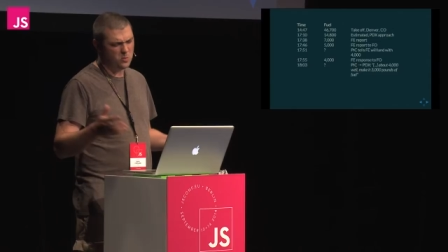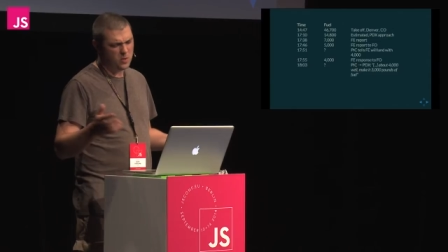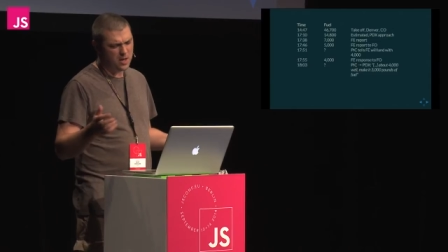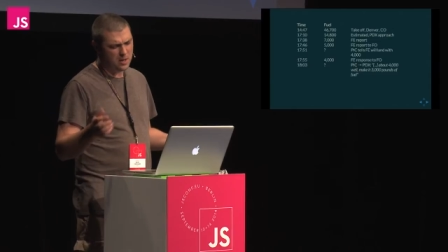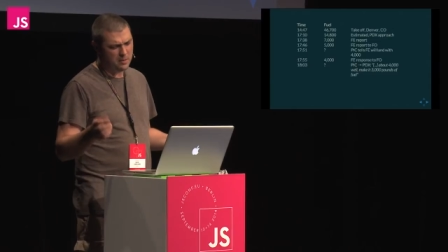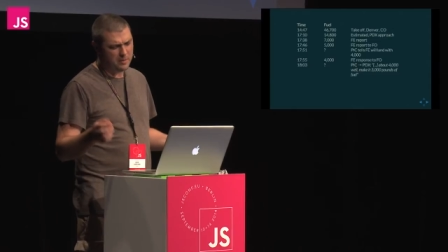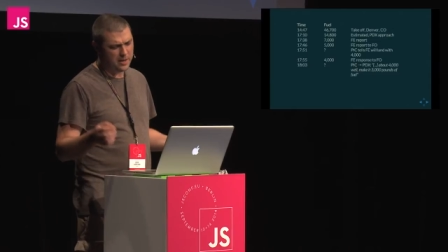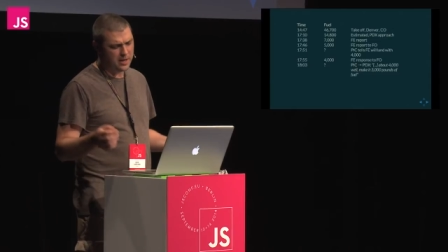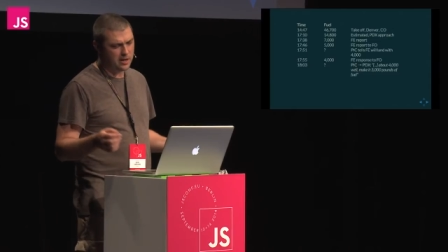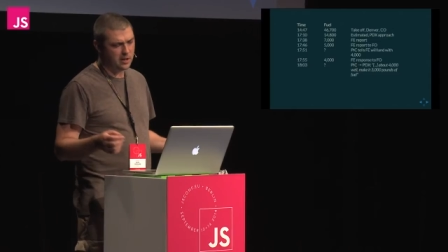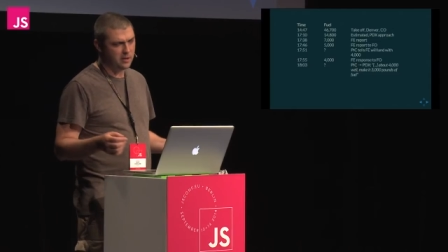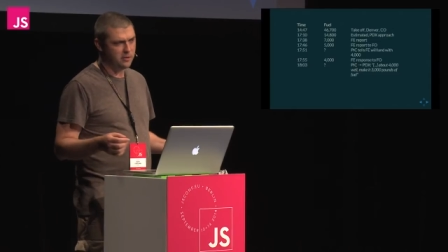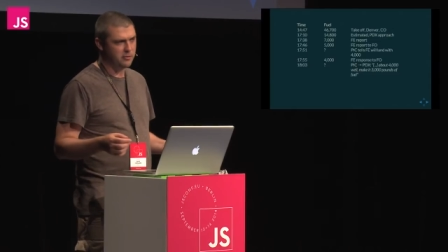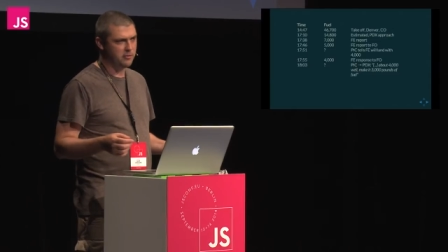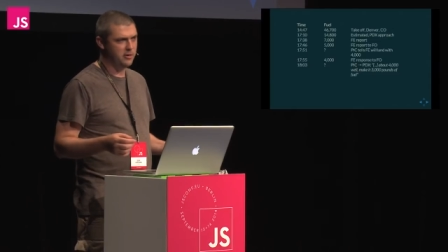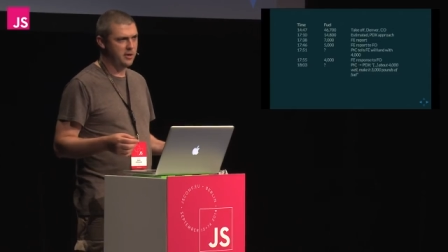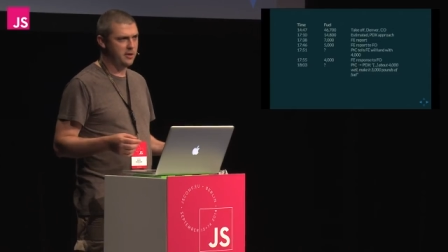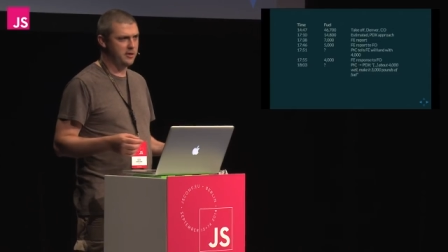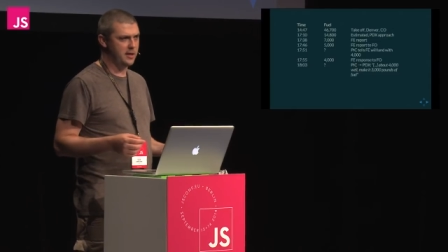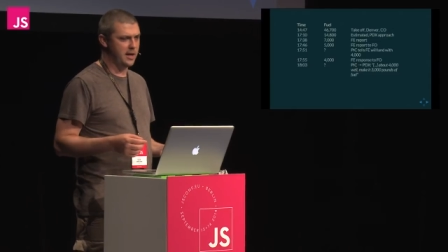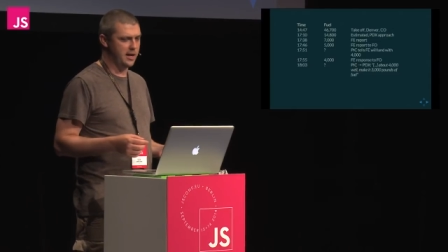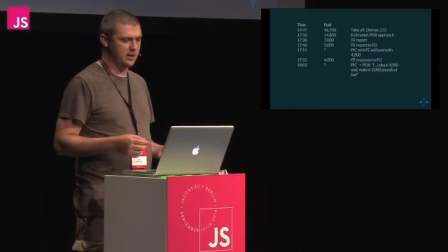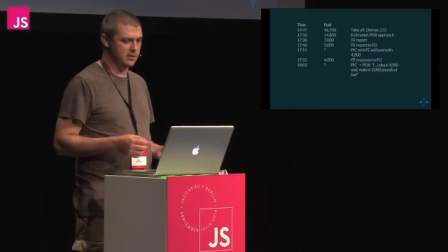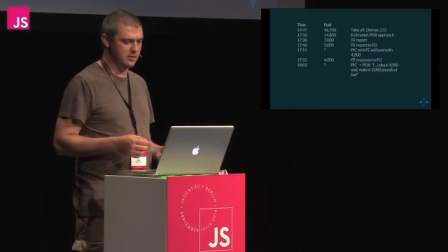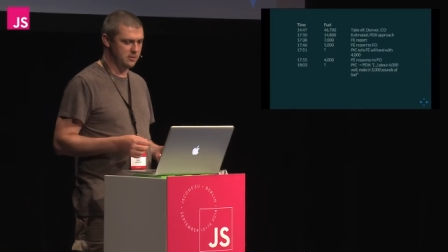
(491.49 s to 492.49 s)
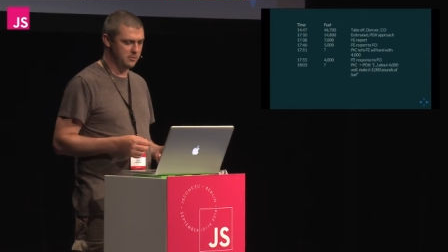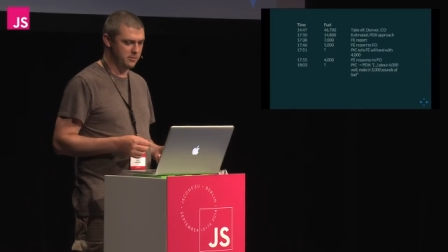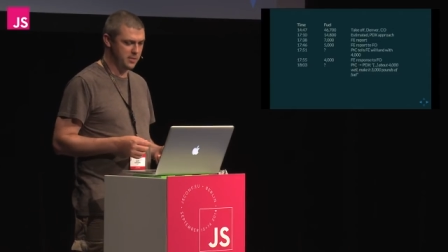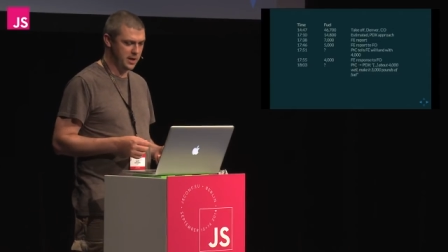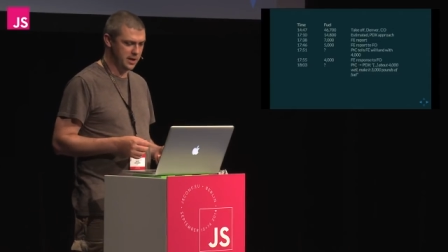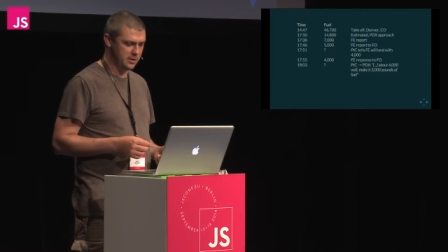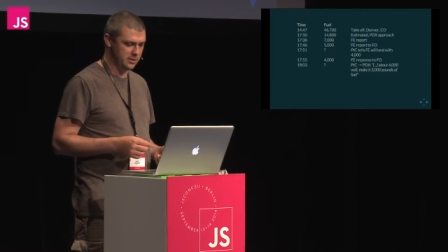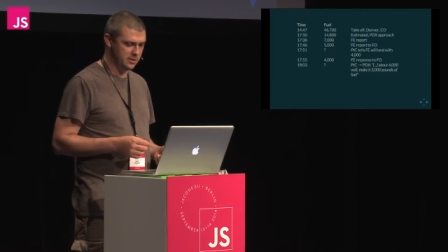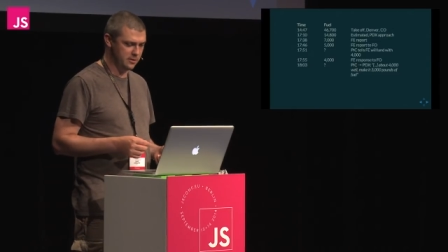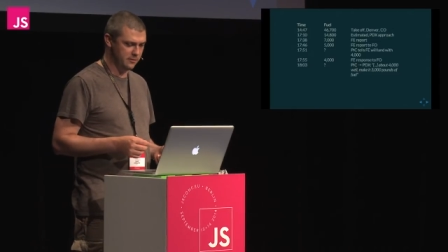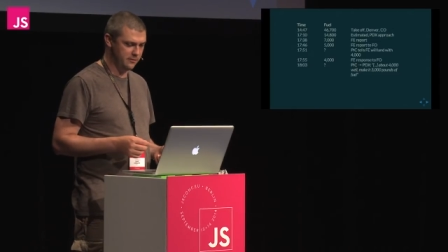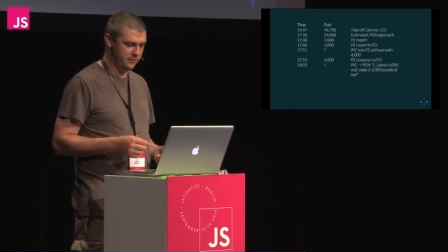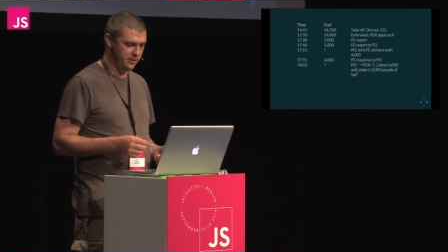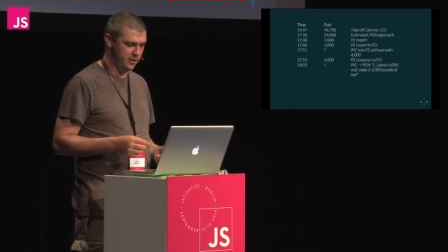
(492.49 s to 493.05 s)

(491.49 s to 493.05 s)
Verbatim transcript: well, make it 3,000 pounds of